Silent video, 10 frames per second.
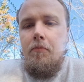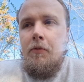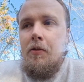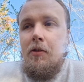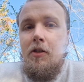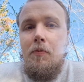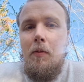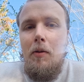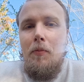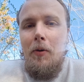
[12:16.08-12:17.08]
this is
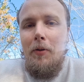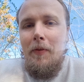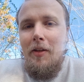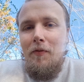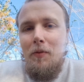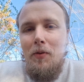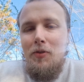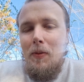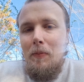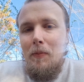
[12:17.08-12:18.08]
probably a boring video for
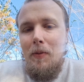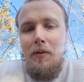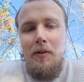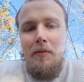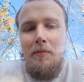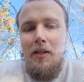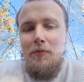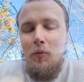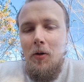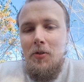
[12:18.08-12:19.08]
most people, but thanks
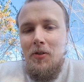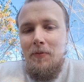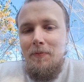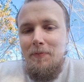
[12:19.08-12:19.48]
for watching.